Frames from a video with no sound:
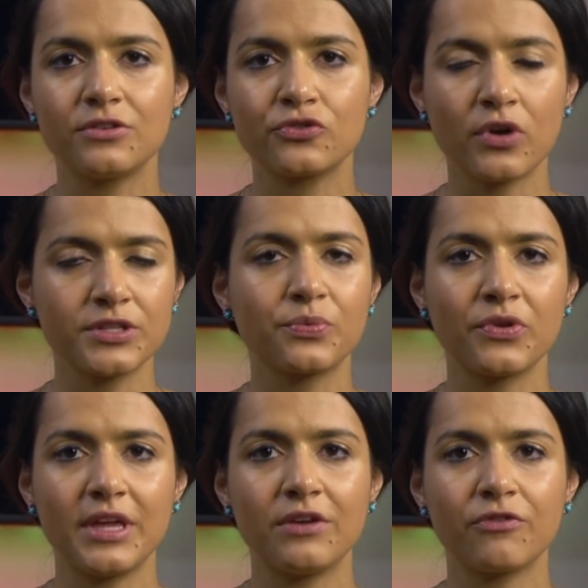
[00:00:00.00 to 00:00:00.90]

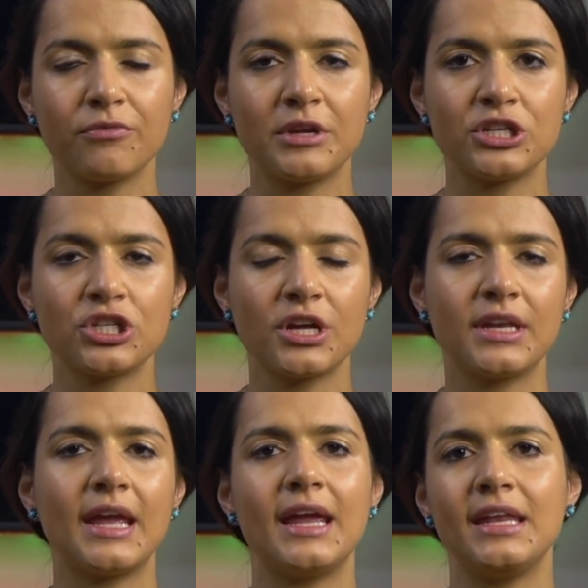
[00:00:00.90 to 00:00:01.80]
trustworthy information on
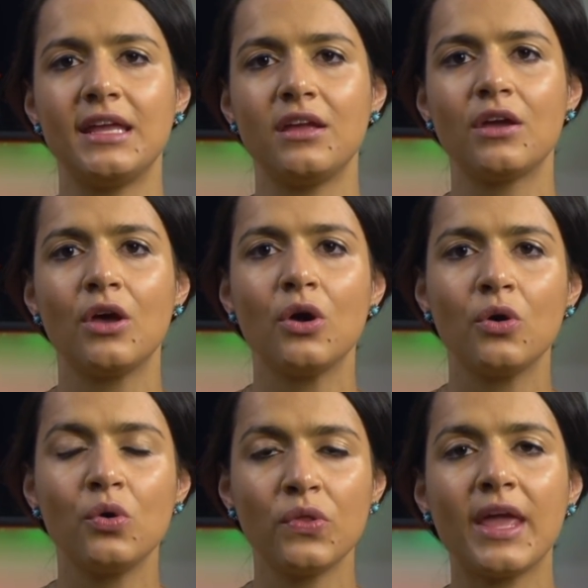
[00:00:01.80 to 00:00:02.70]
Haiti,
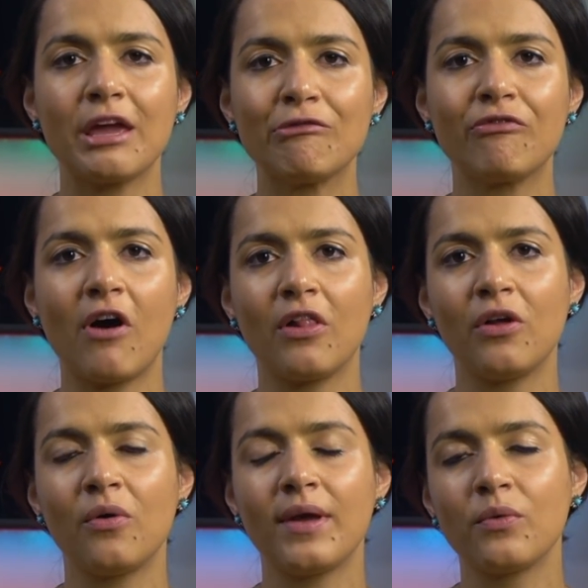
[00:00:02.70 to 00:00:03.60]
who they can
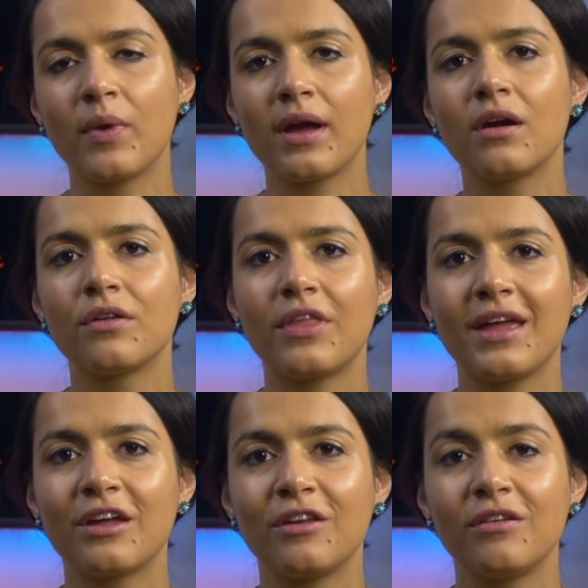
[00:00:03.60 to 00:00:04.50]
follow, and where they
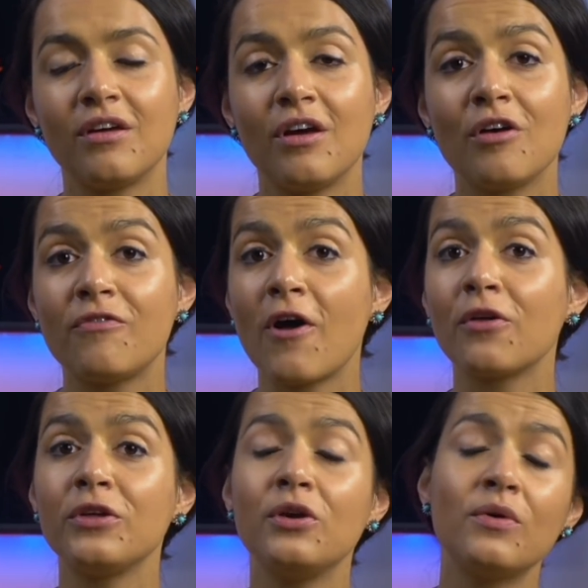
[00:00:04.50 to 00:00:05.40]
can follow
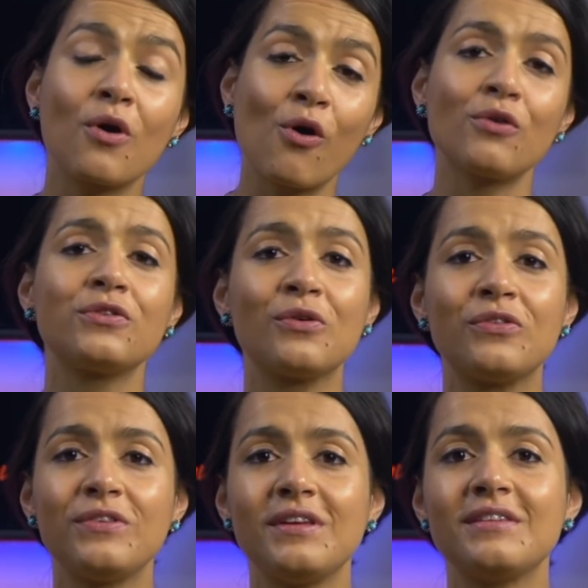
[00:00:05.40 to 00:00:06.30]
you and also
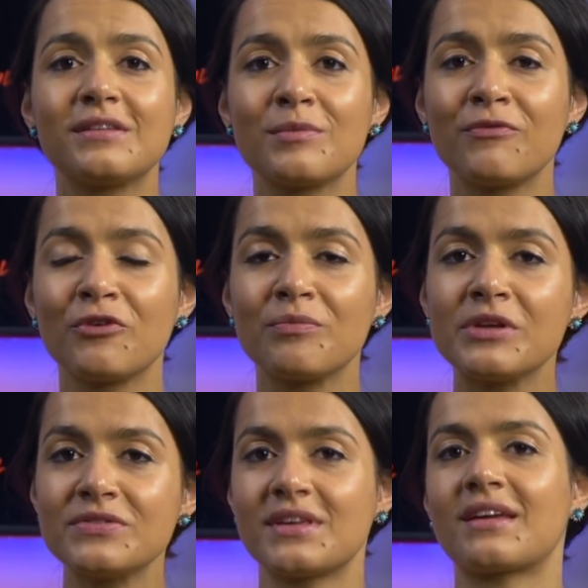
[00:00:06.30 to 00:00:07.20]
see some of your
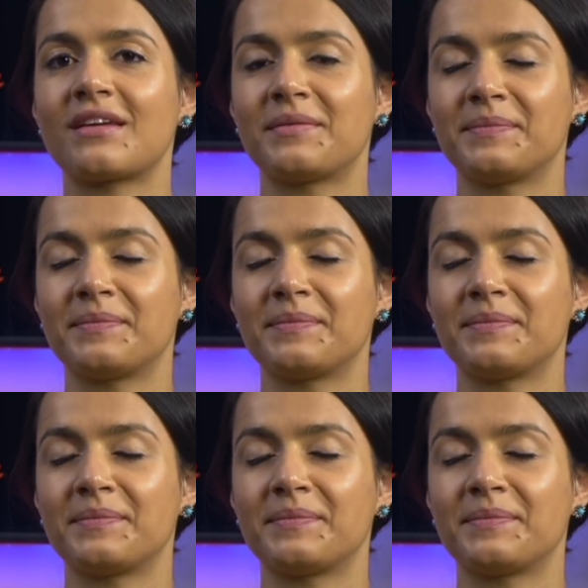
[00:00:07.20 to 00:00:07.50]
music.